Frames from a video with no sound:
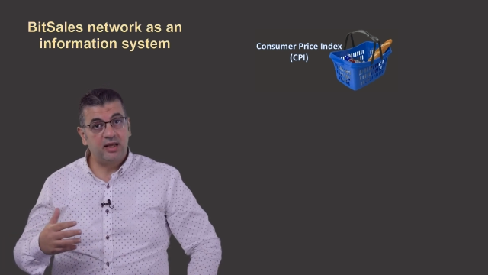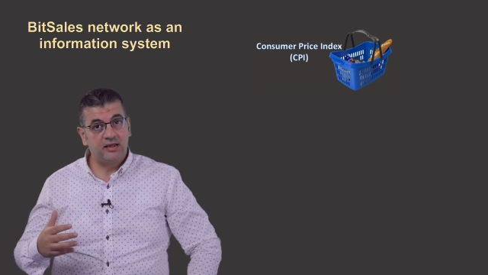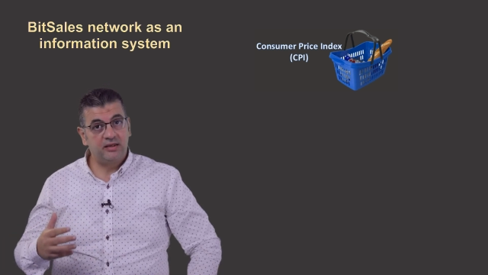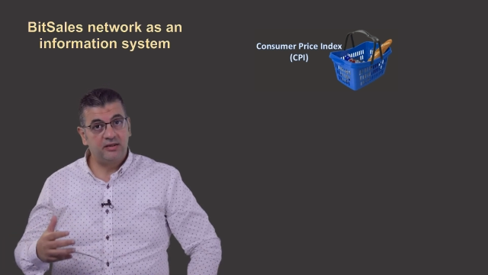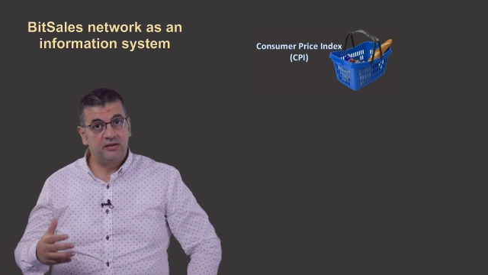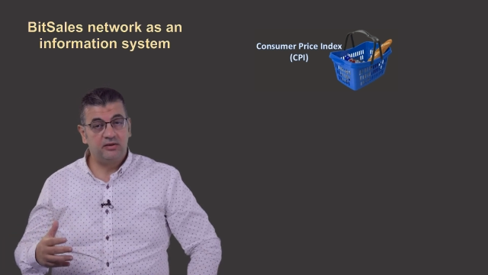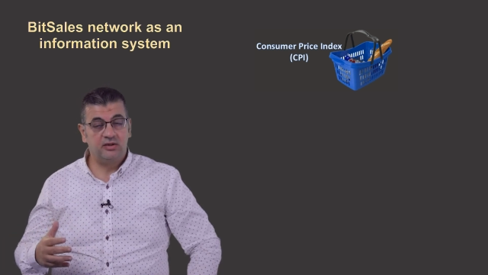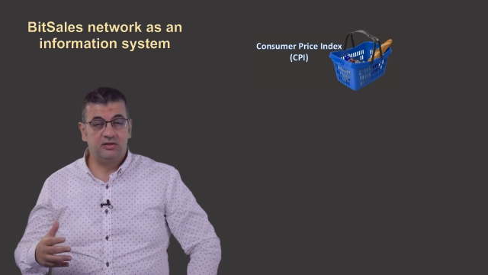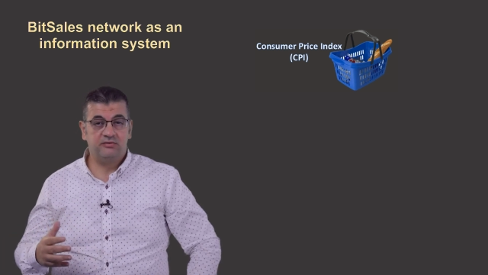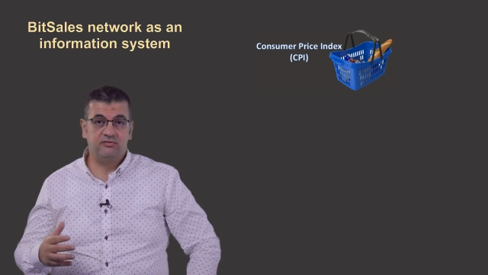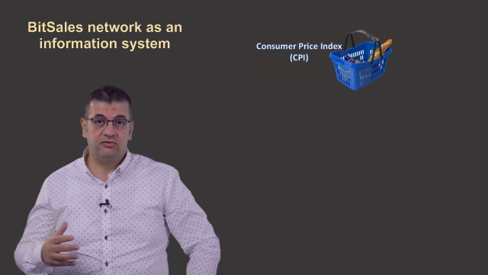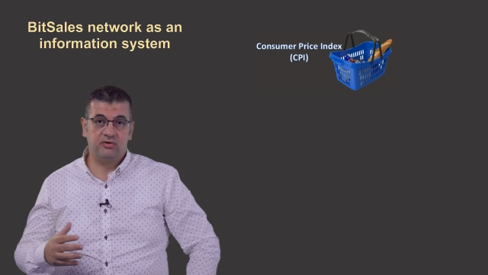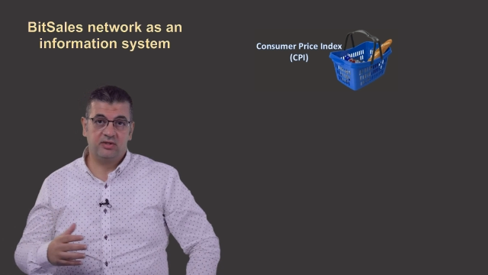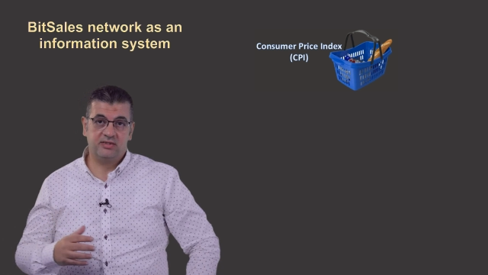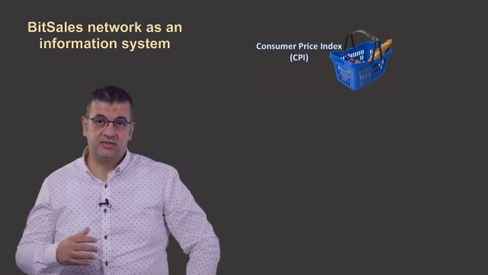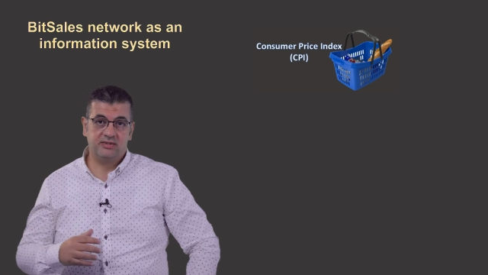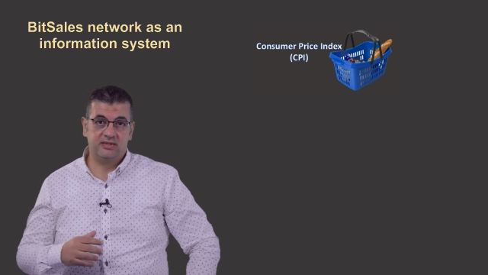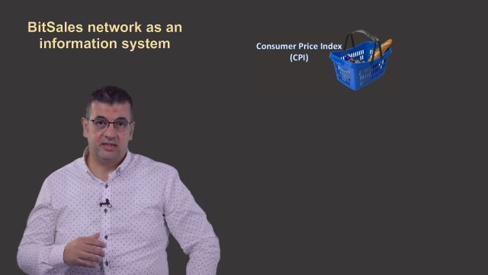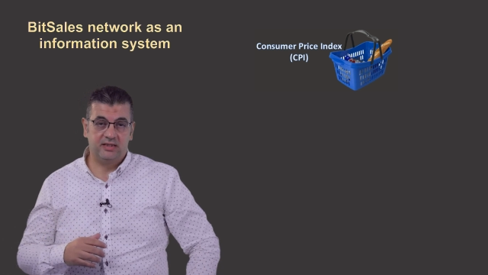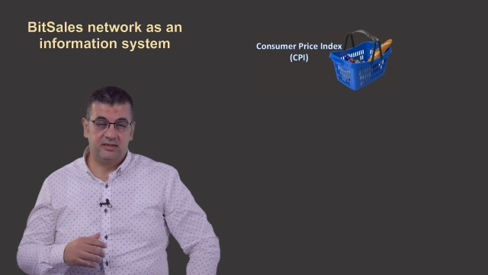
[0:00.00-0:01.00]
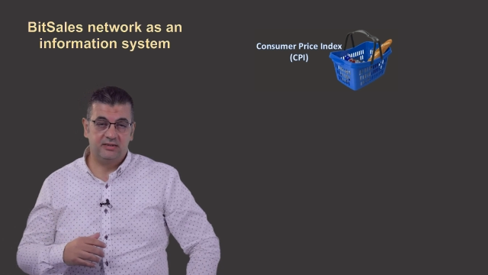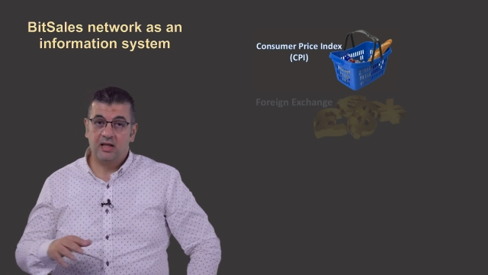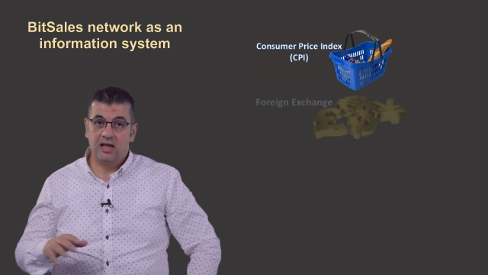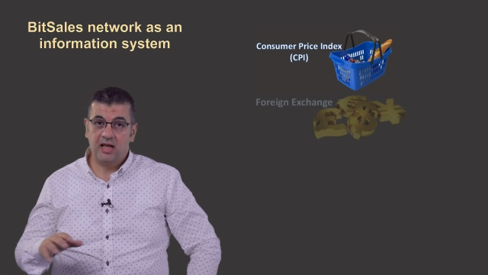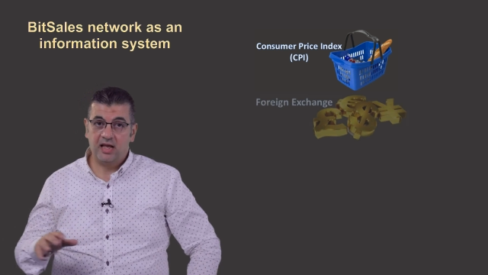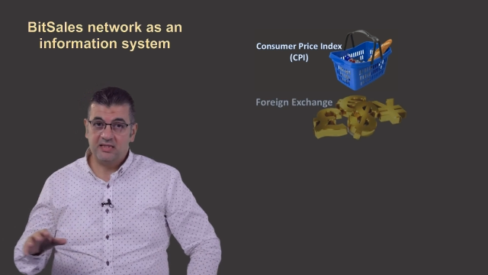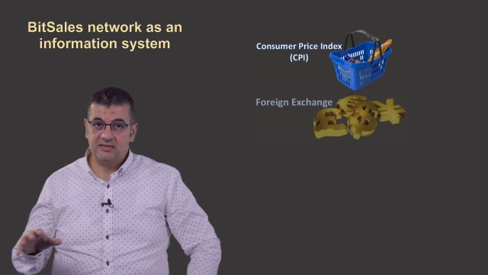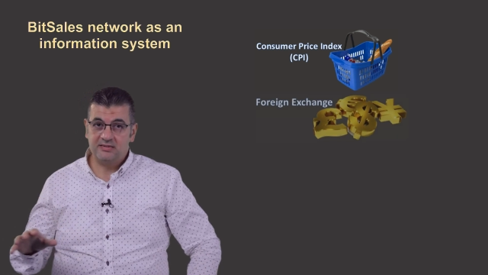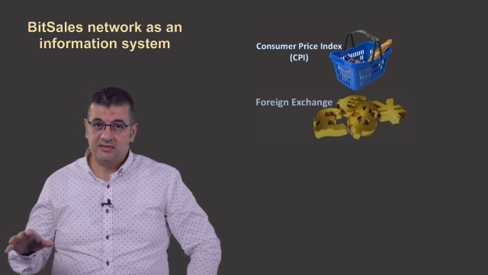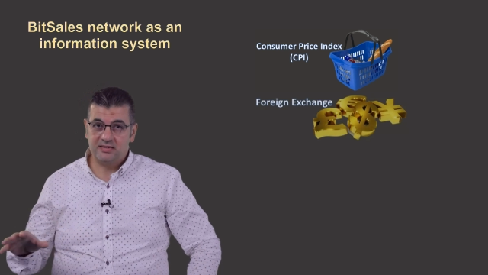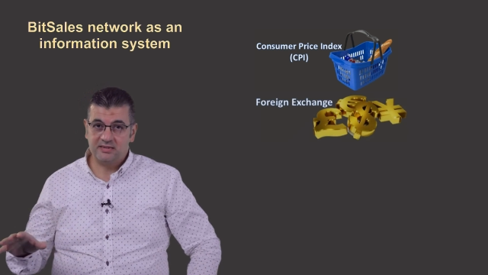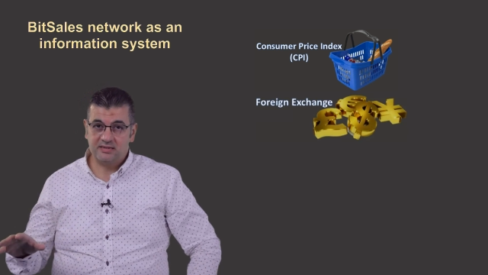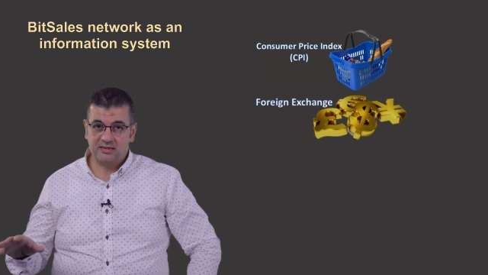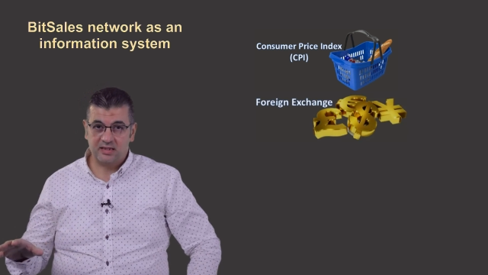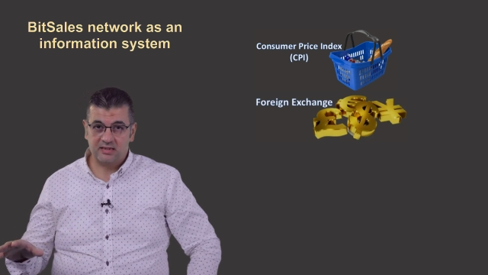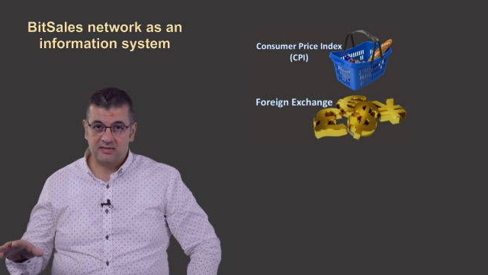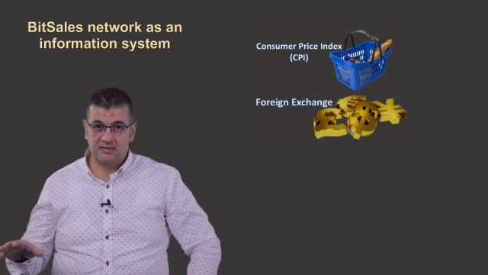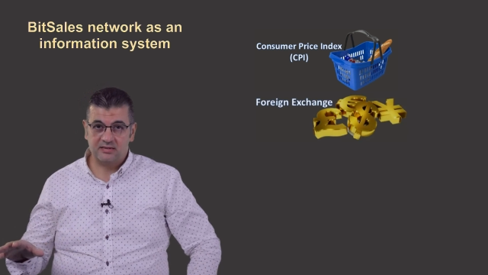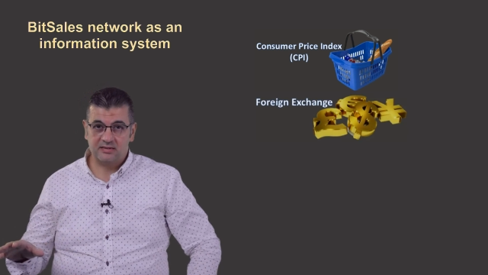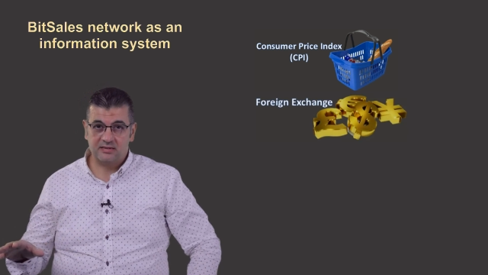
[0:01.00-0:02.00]
accurate forex rate. As
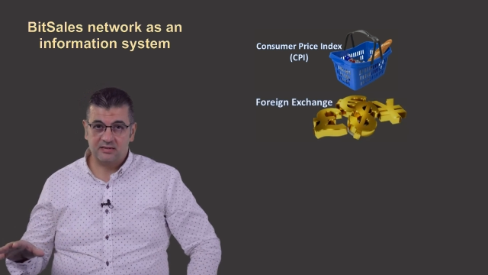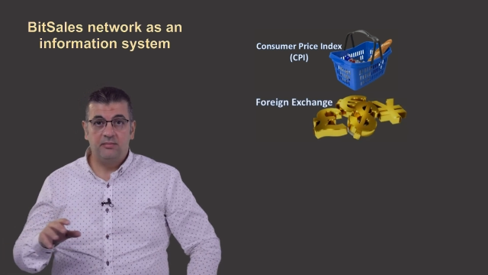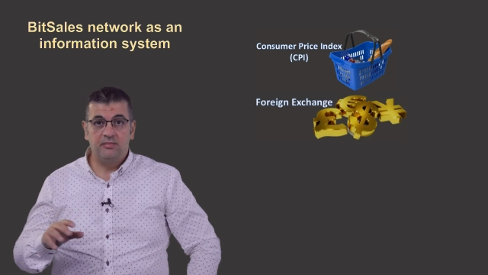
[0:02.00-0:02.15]
discussed,